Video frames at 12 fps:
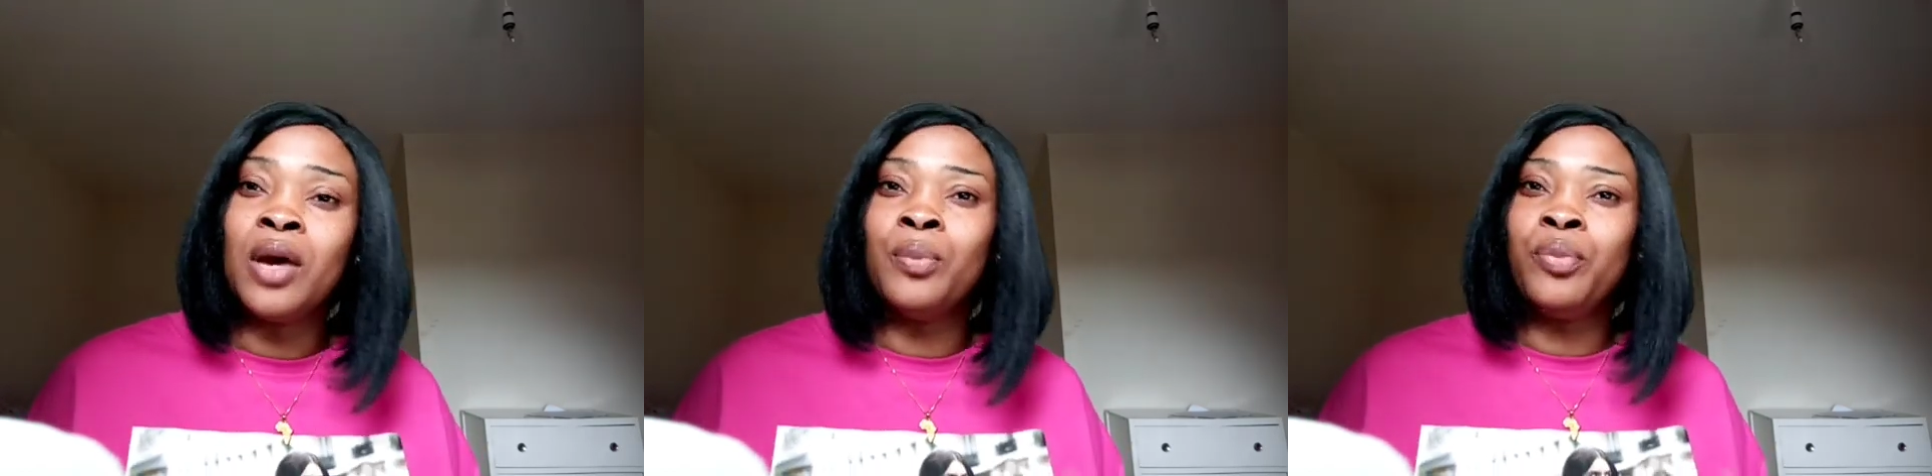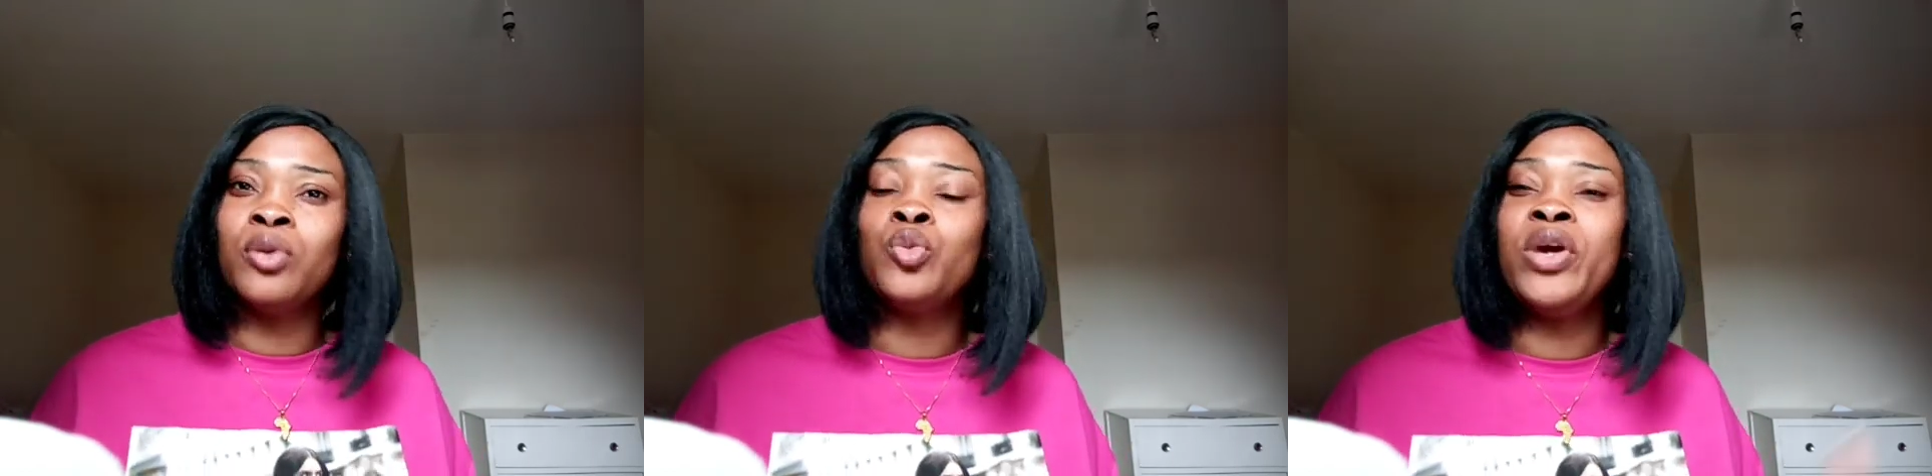
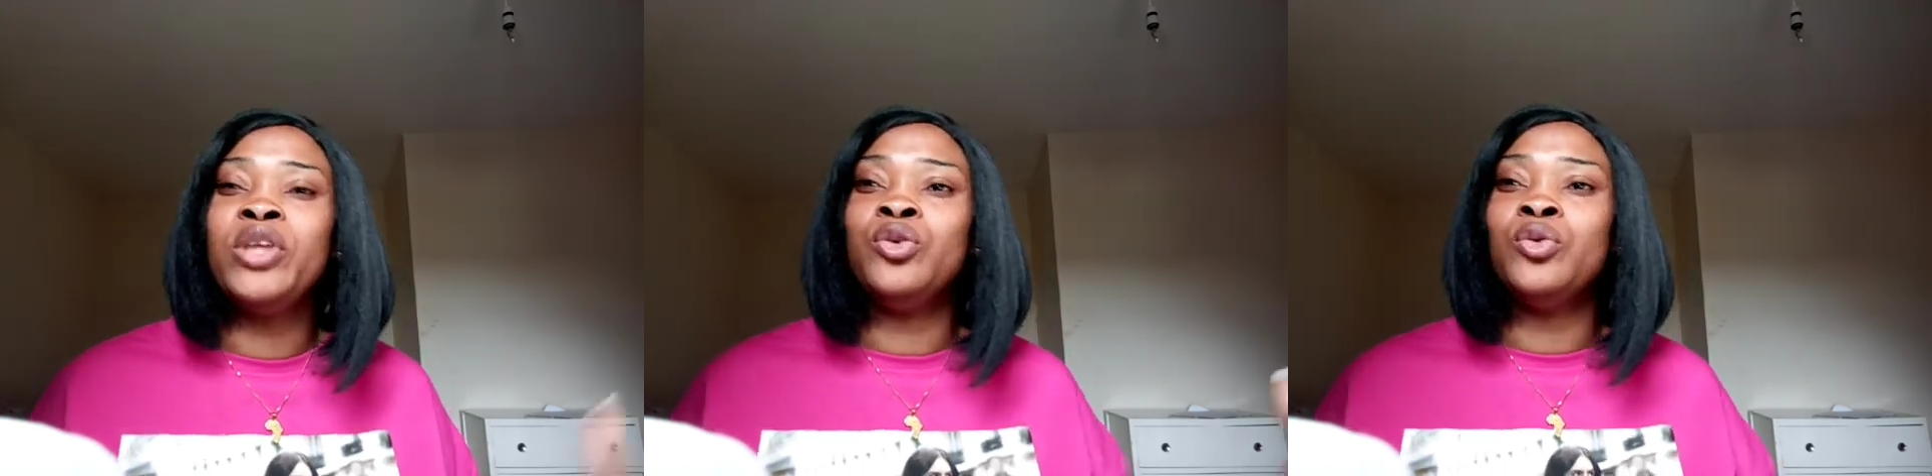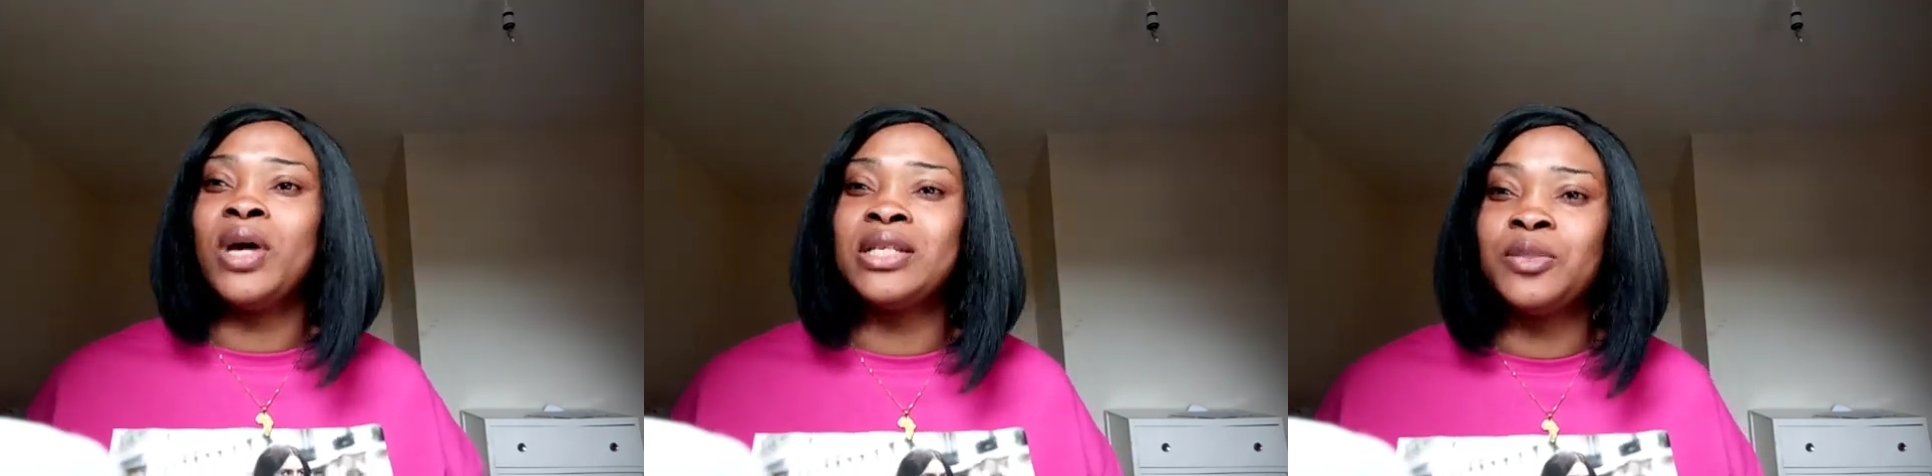but when
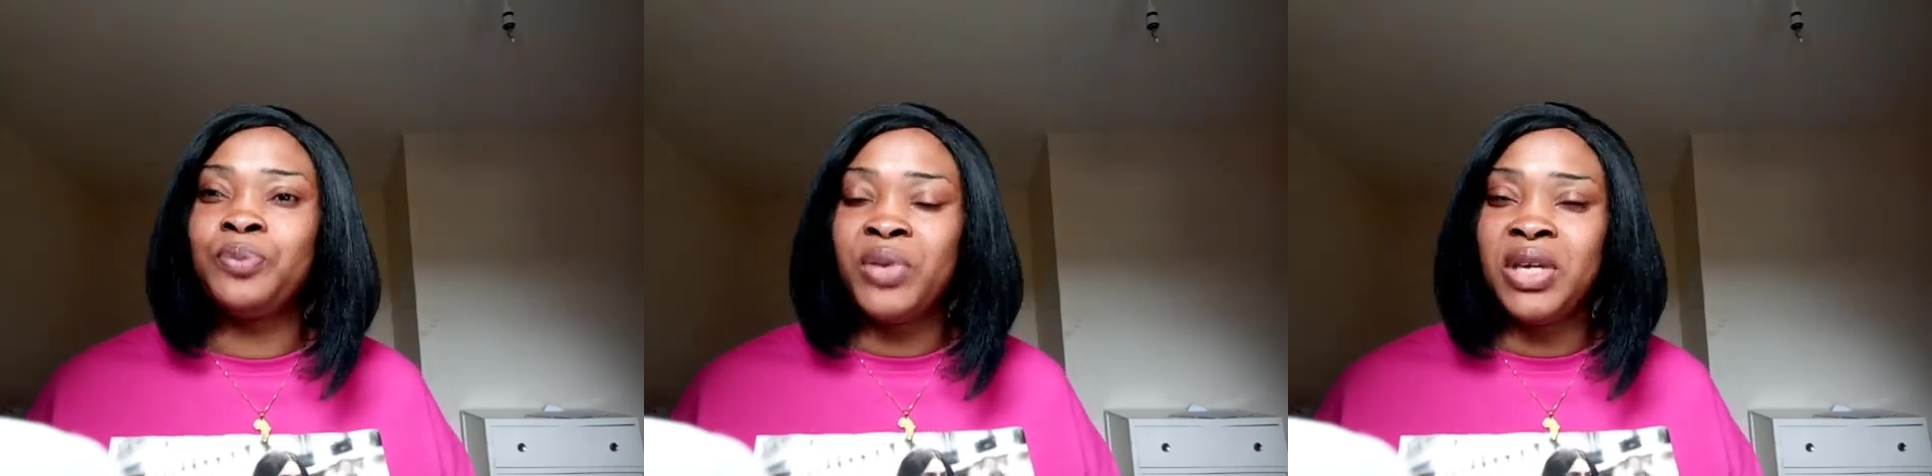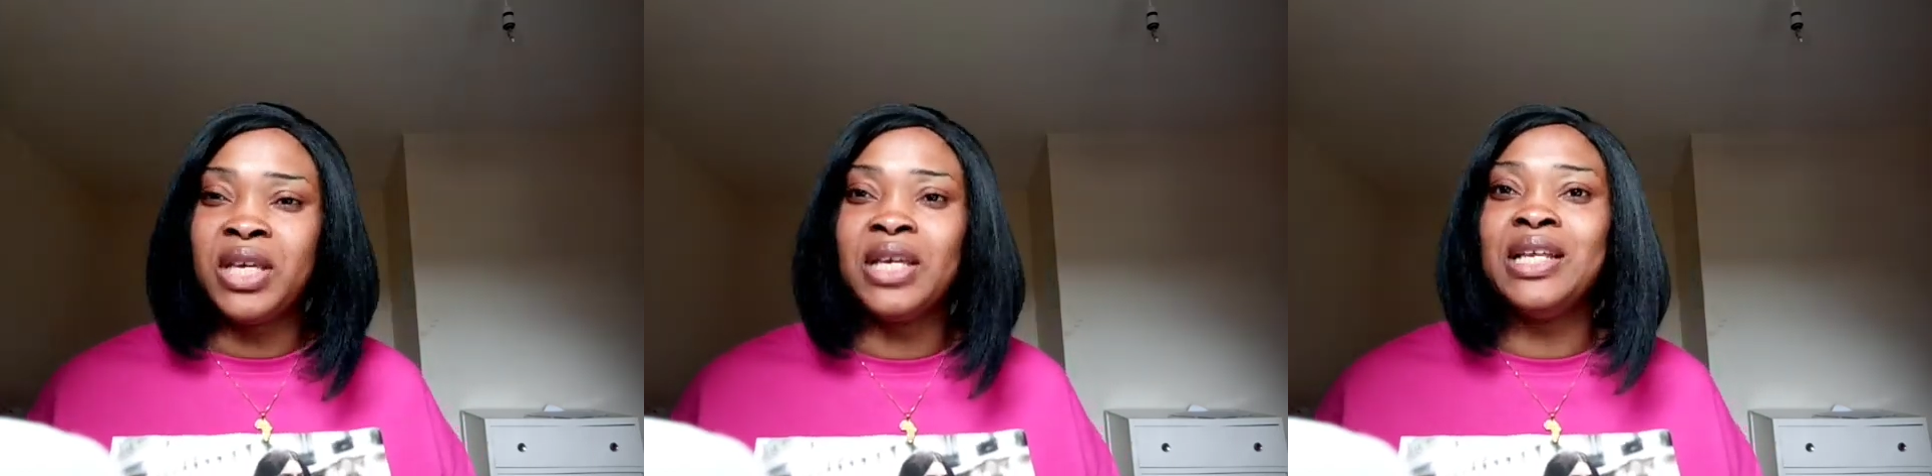you are
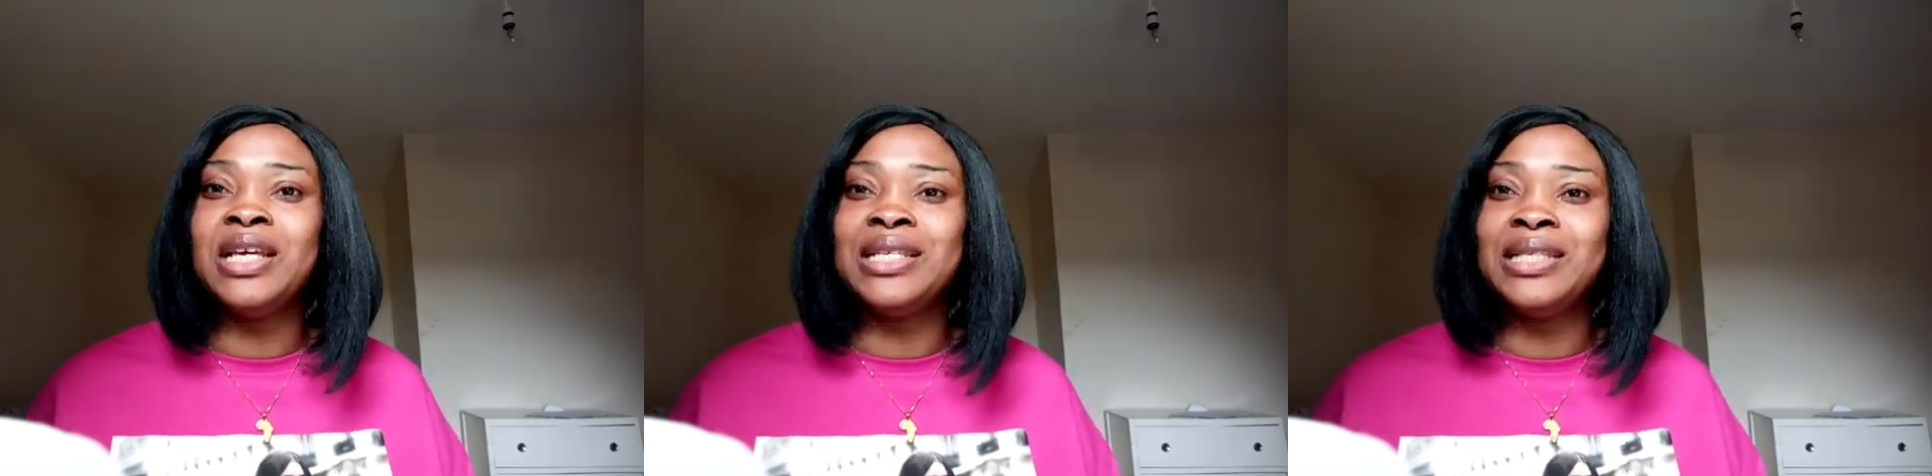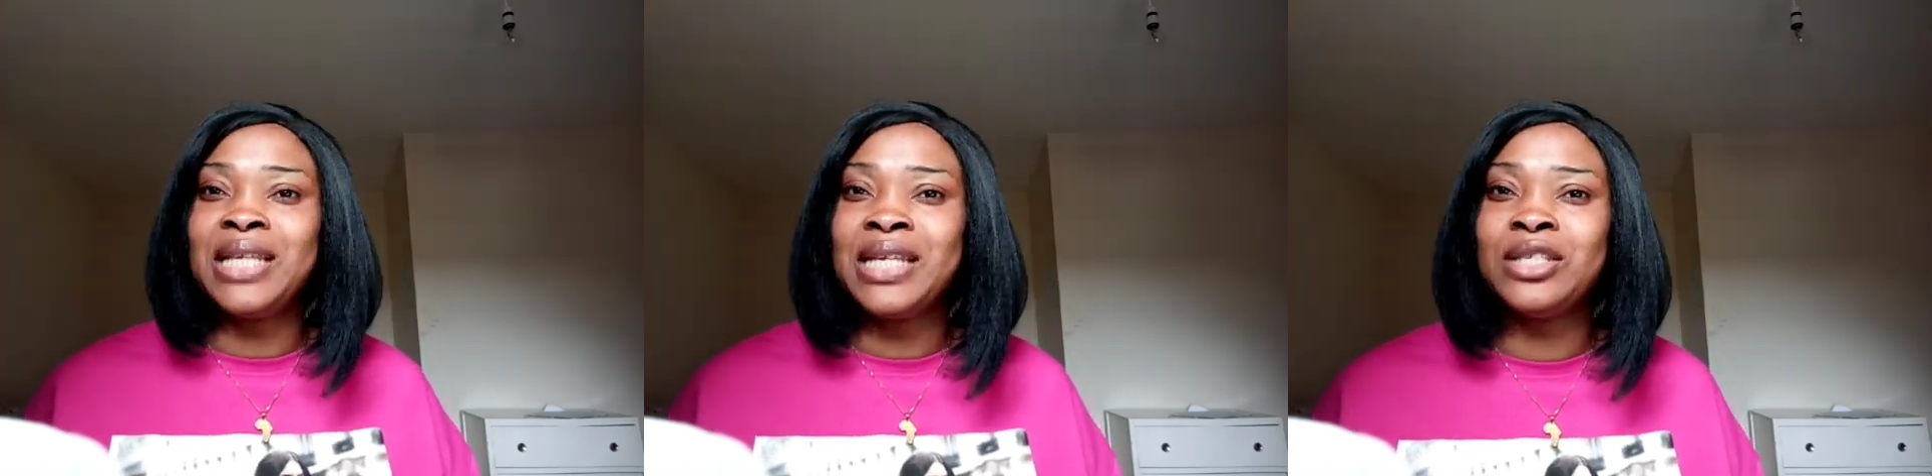speaking
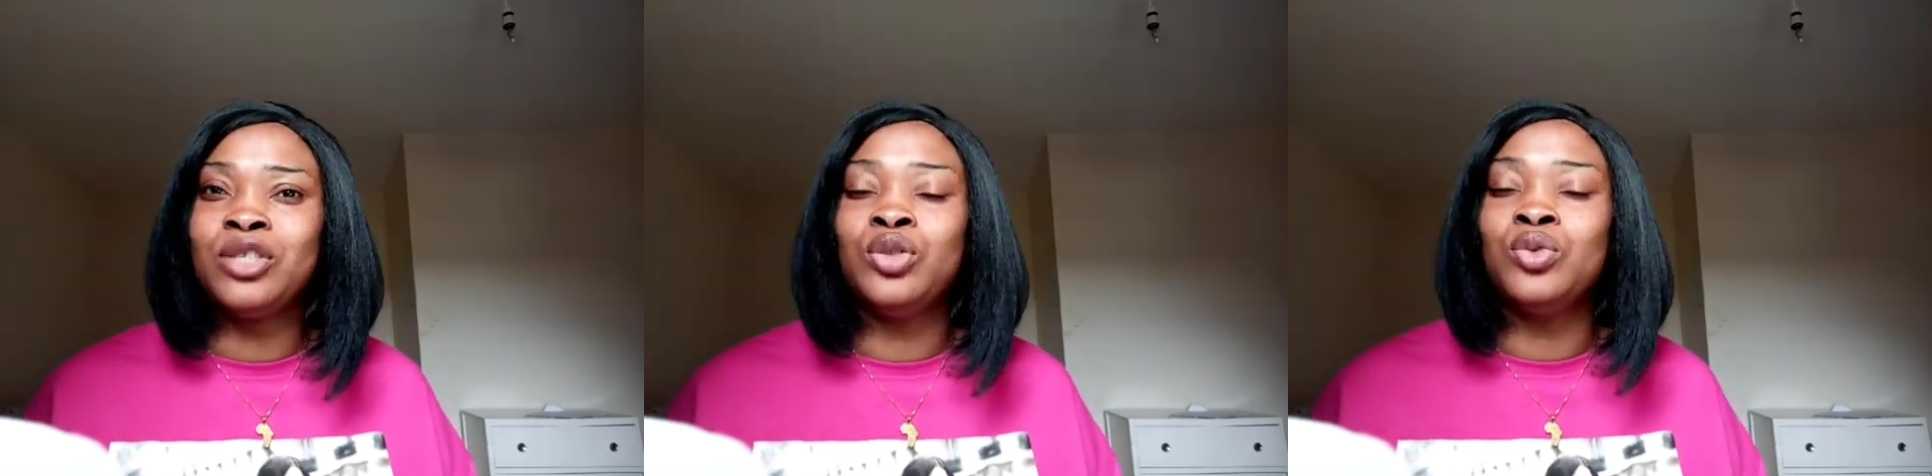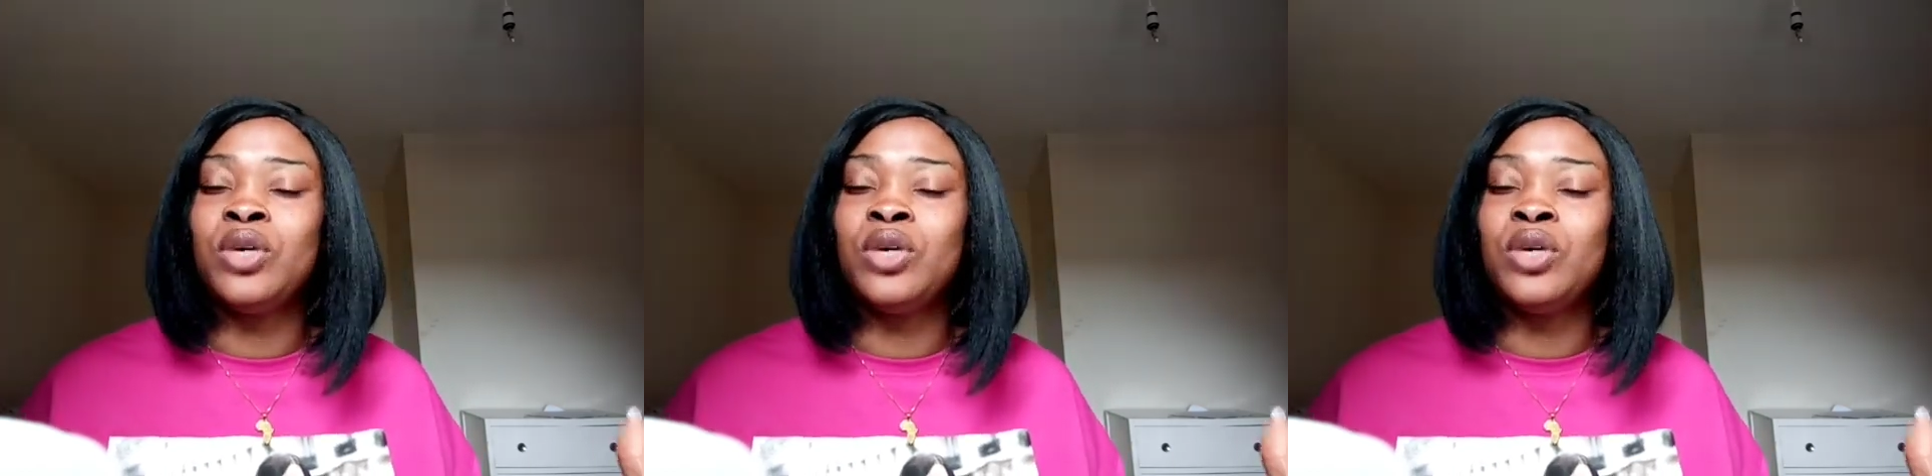it takes you